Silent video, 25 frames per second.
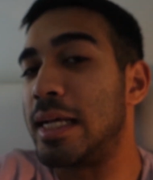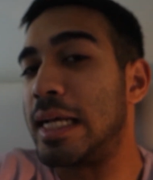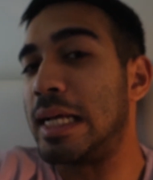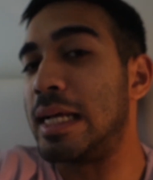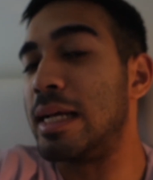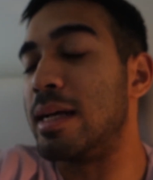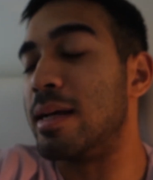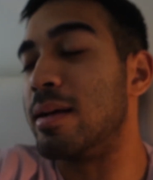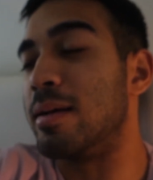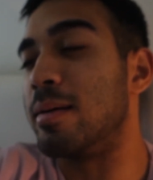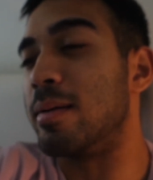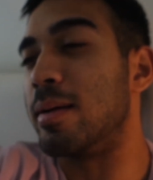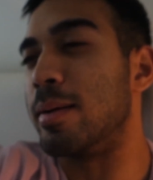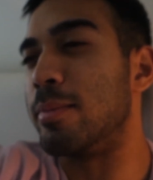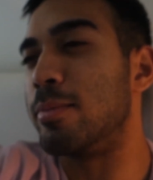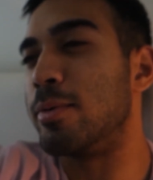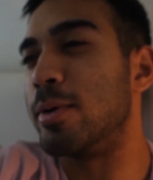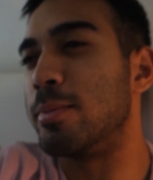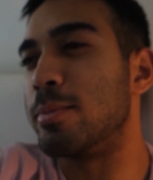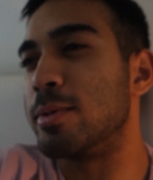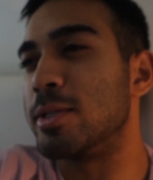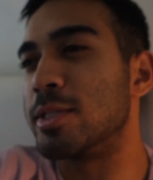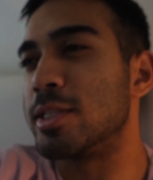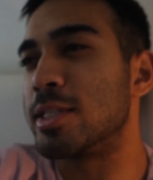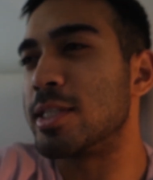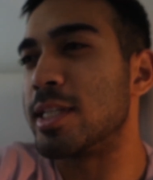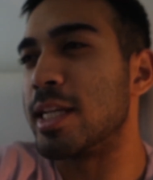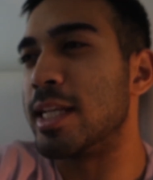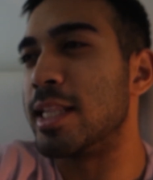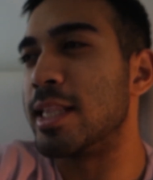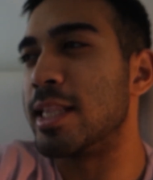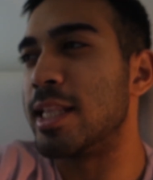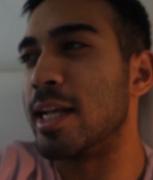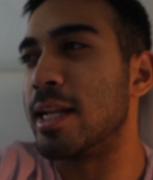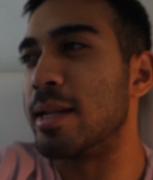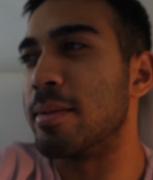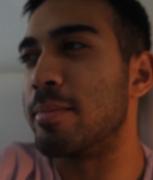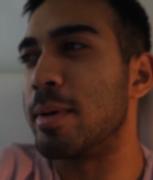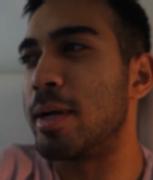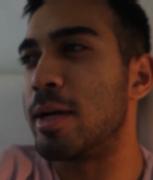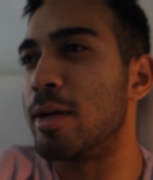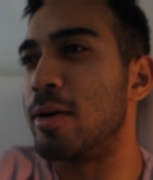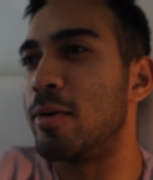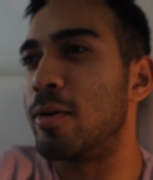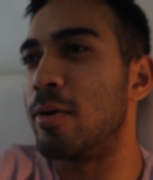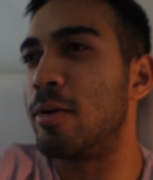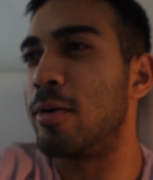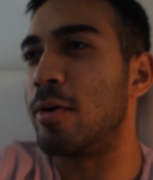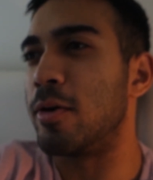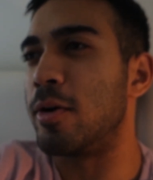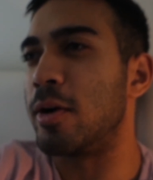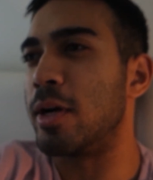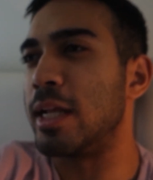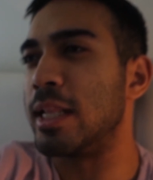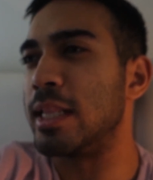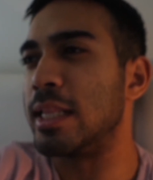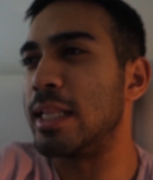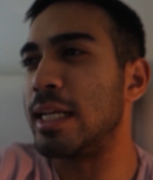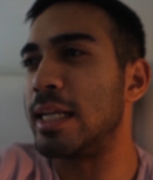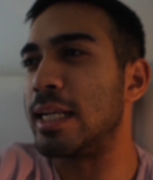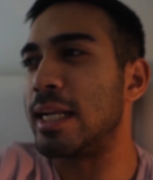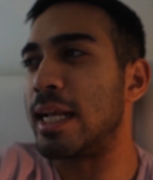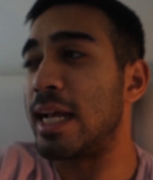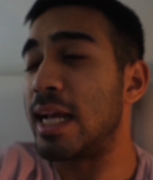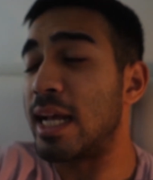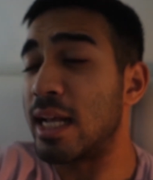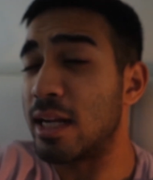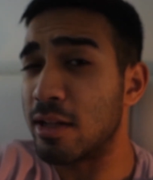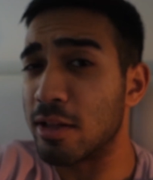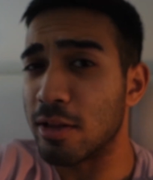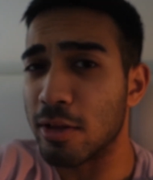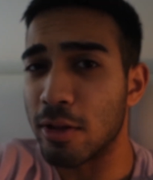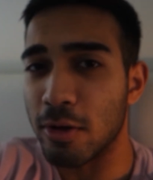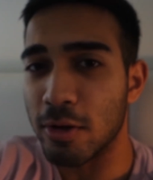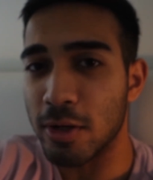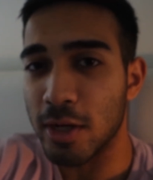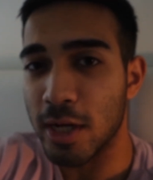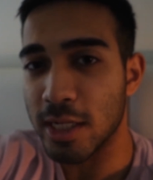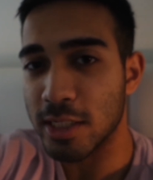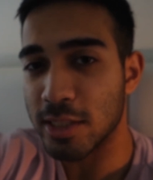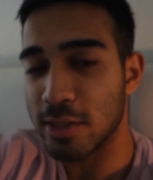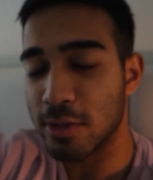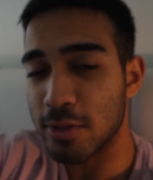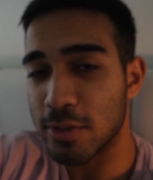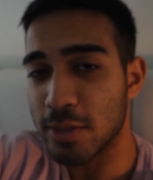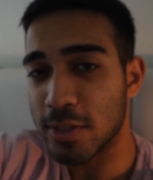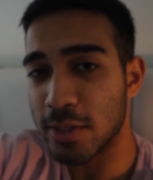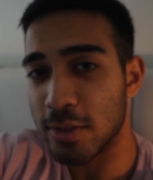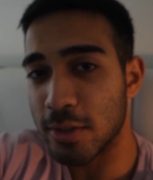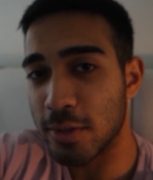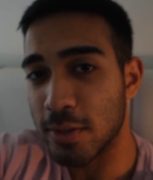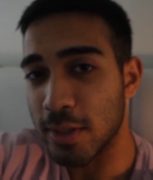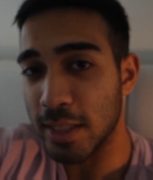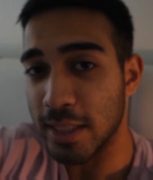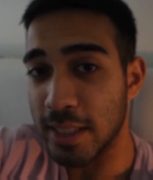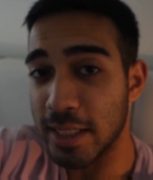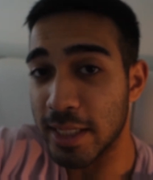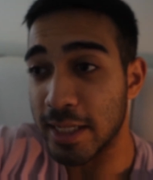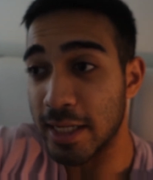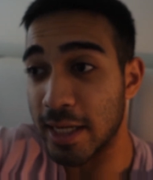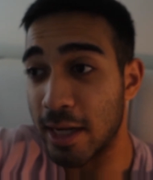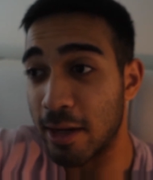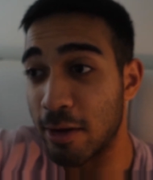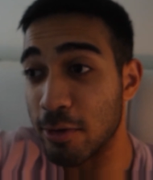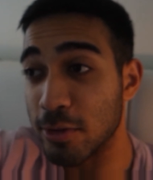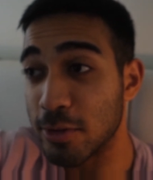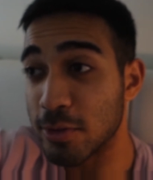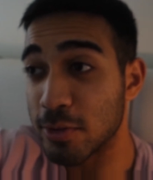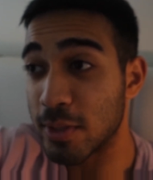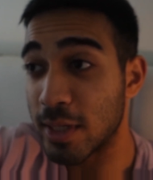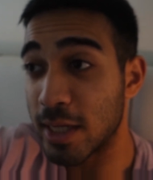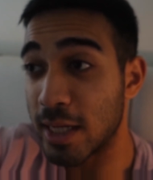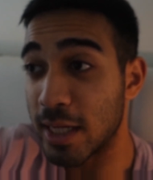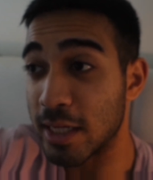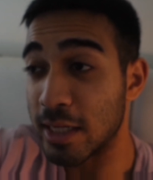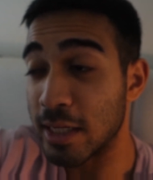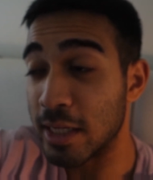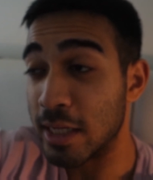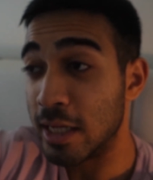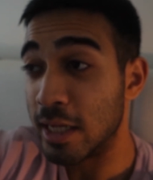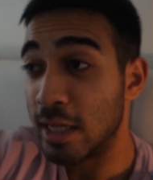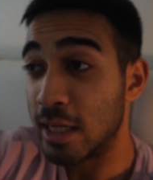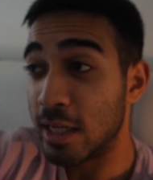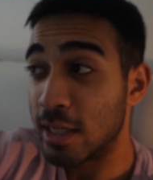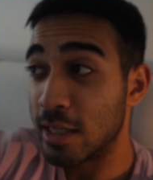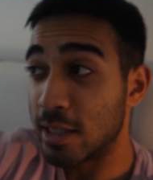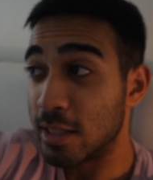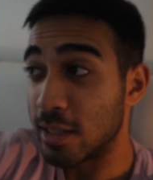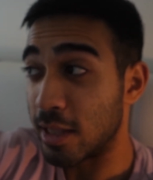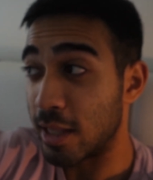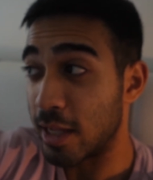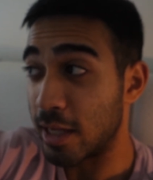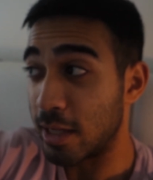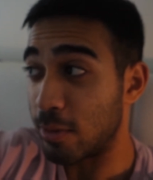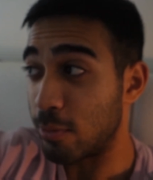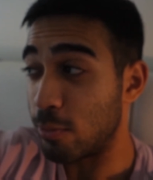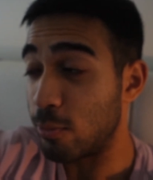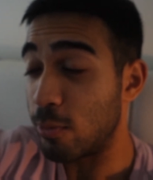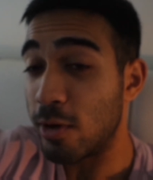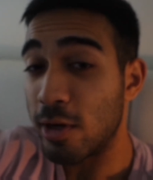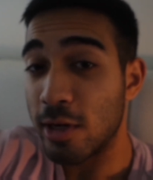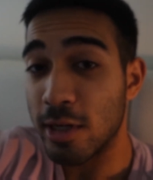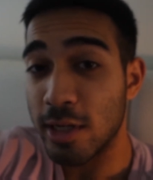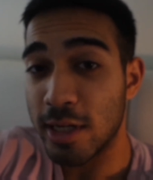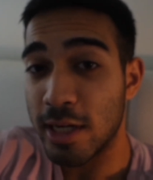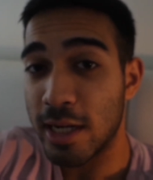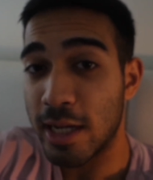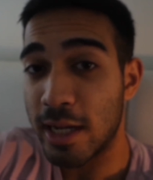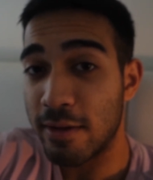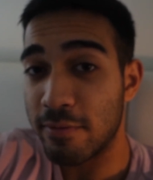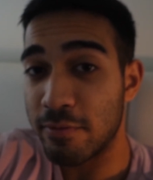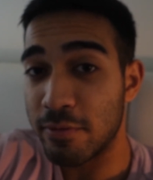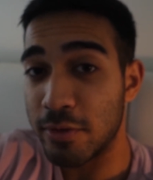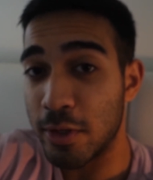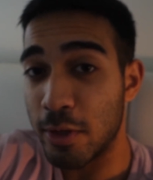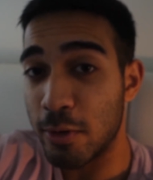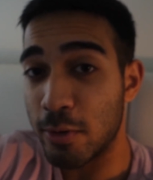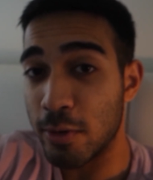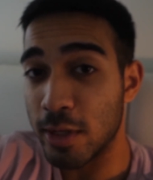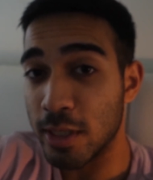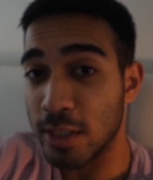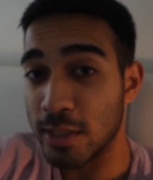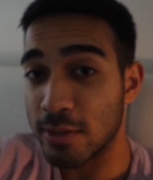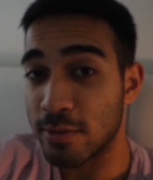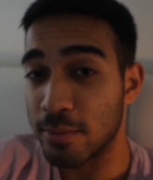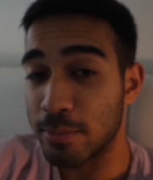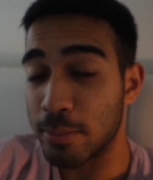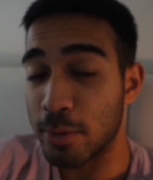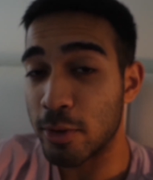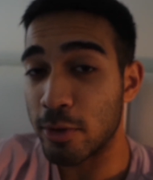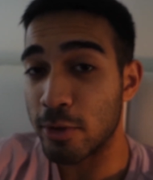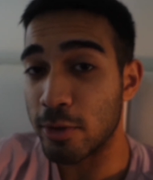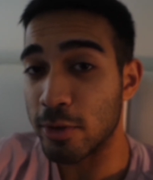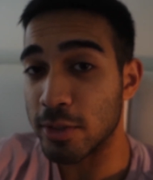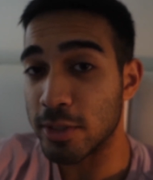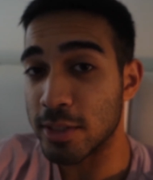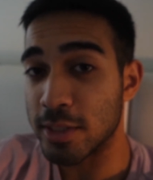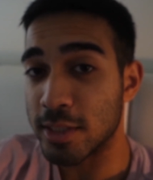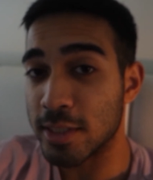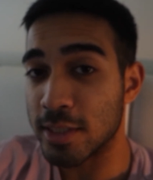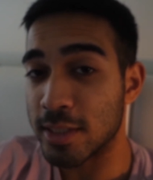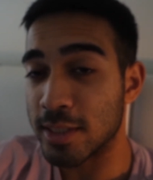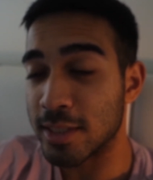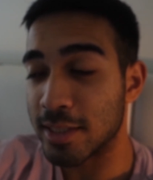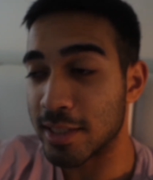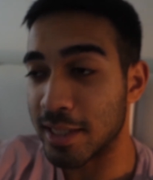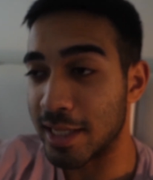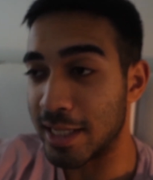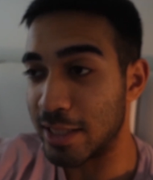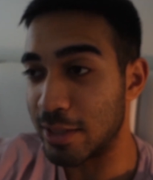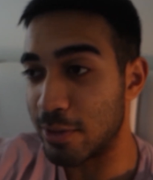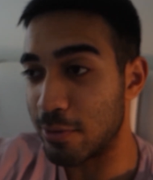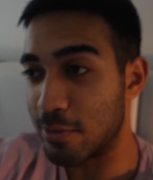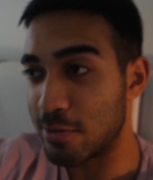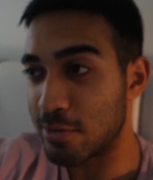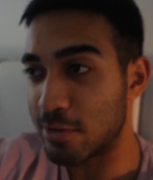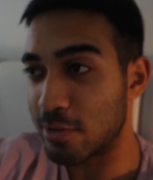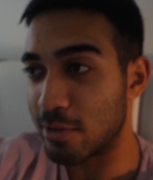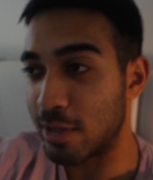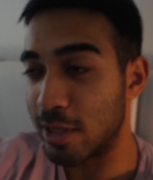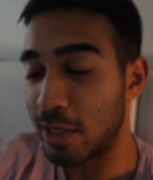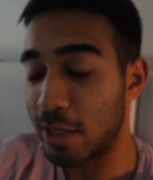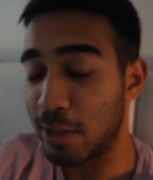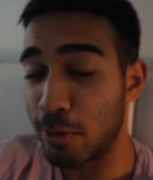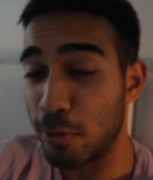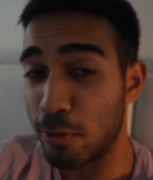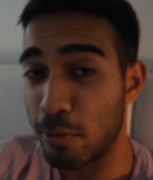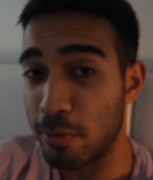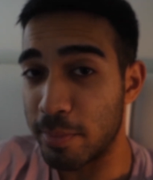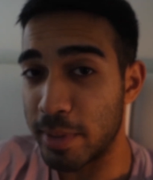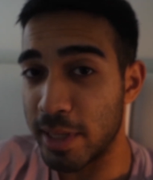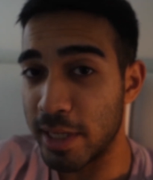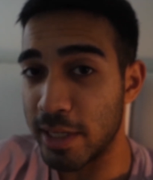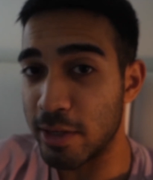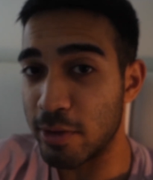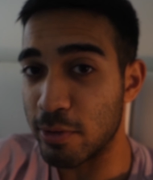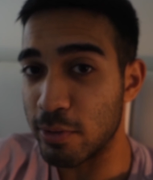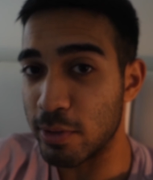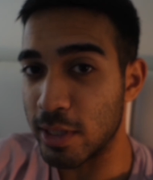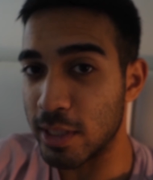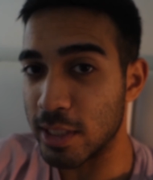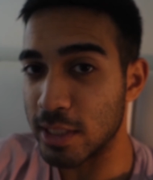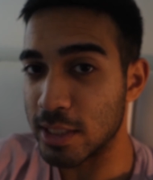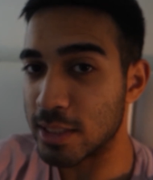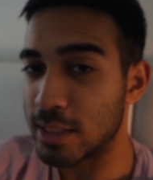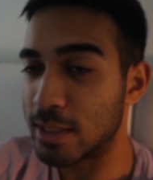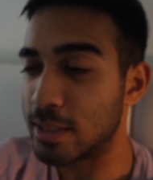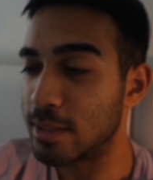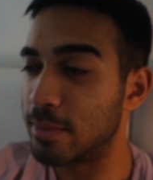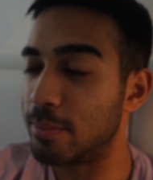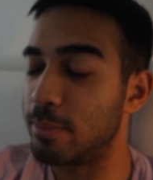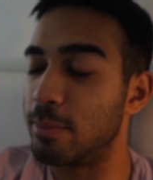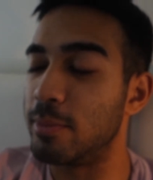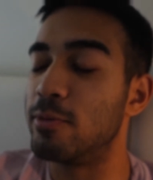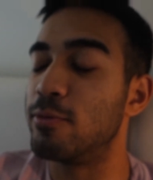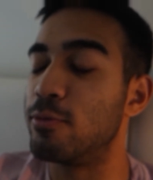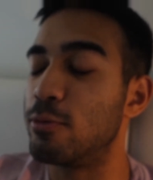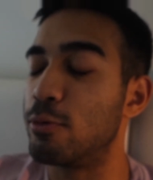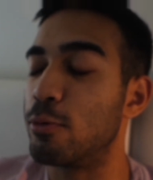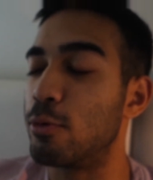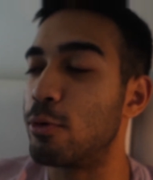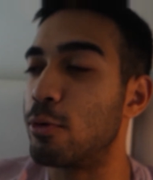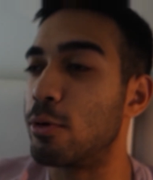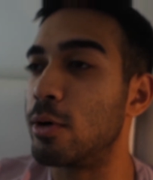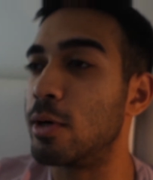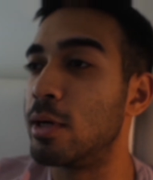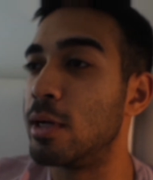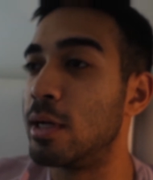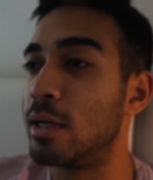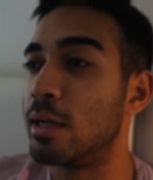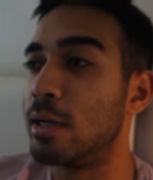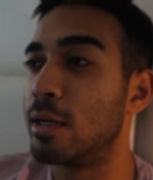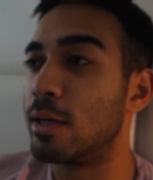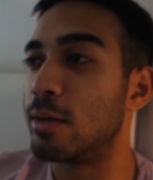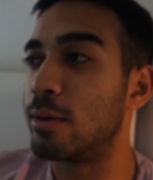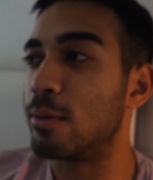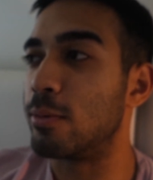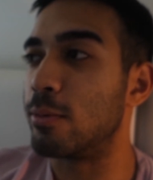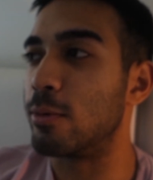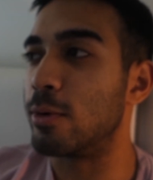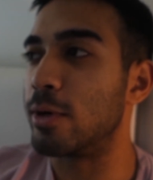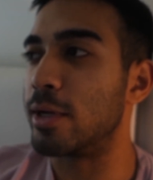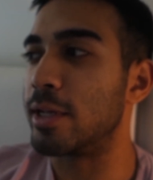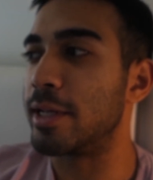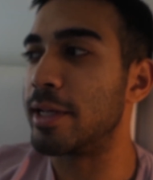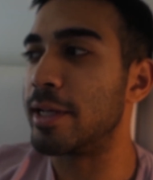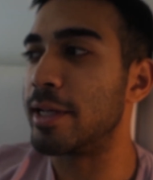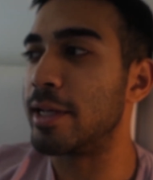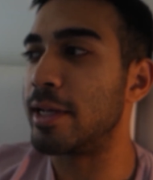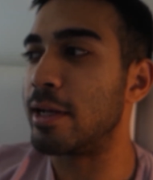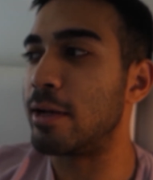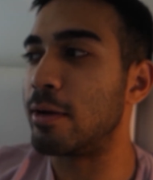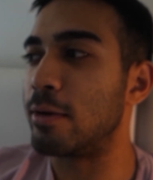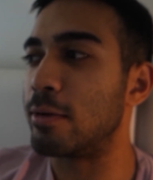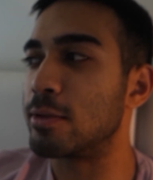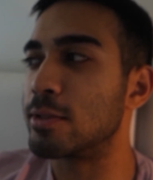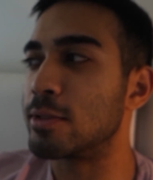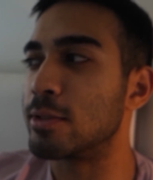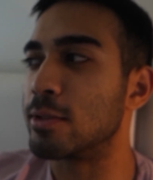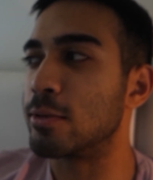I pretty much just ate that in my car, and then I had halal guys also, and then I also had like 1.5 donuts from Hertz, and those are like gourmet donuts before working out.